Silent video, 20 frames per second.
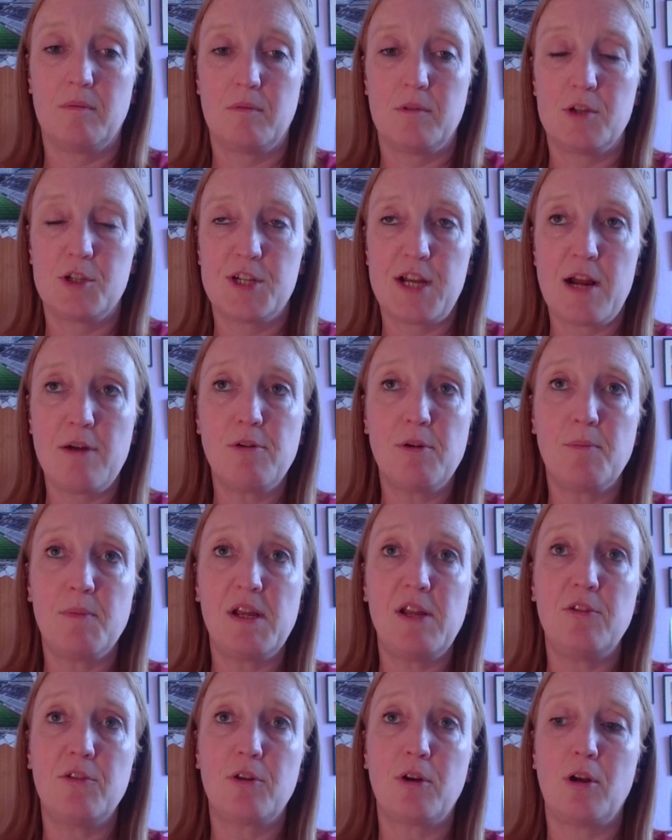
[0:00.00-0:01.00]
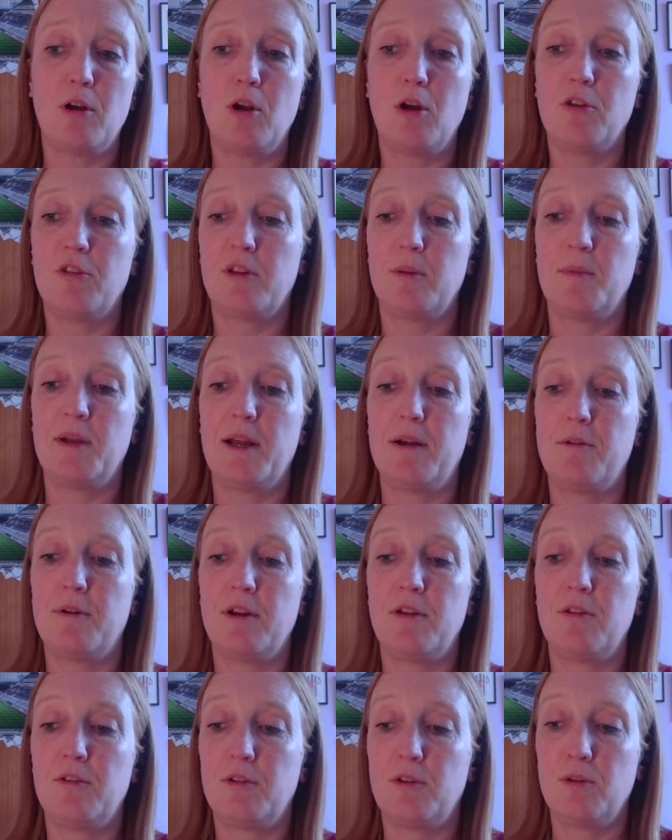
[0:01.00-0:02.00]
Chow to me's got a lot of
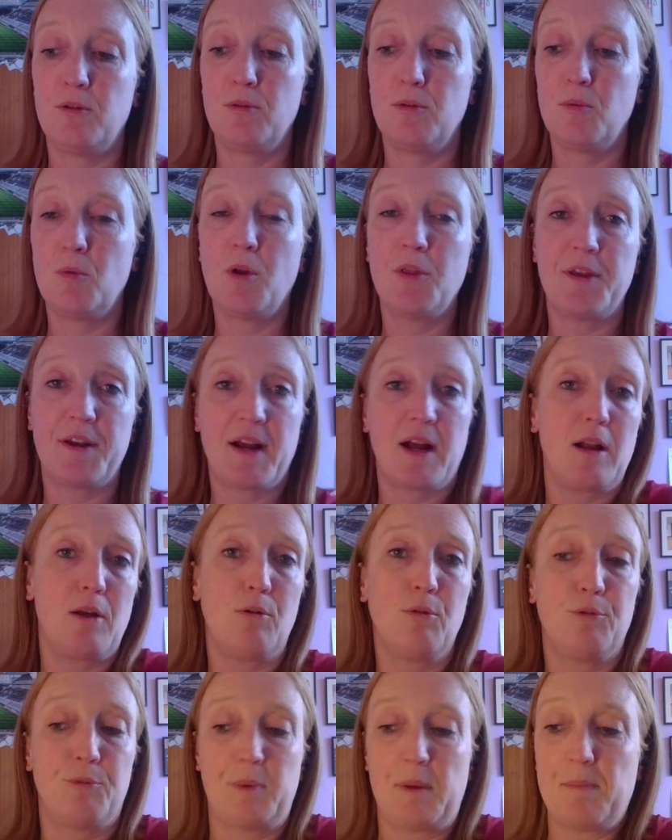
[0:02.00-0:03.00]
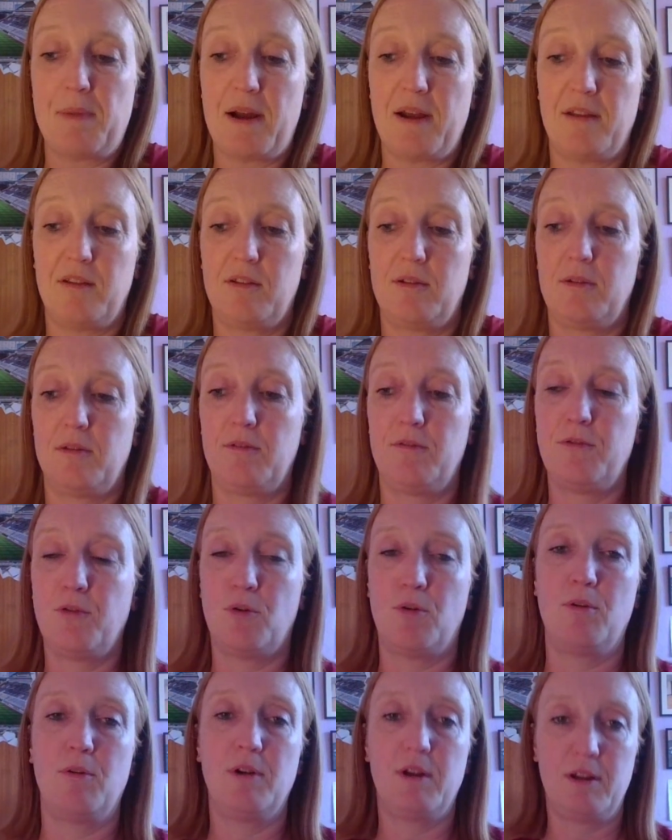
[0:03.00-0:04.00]
similarities to the one that I'll always be biased
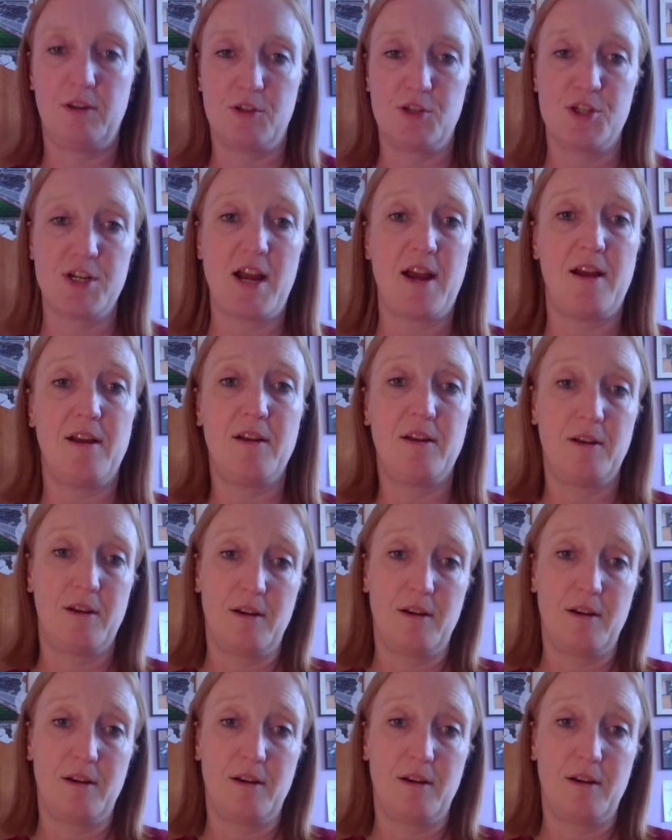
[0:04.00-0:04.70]
for is Shea,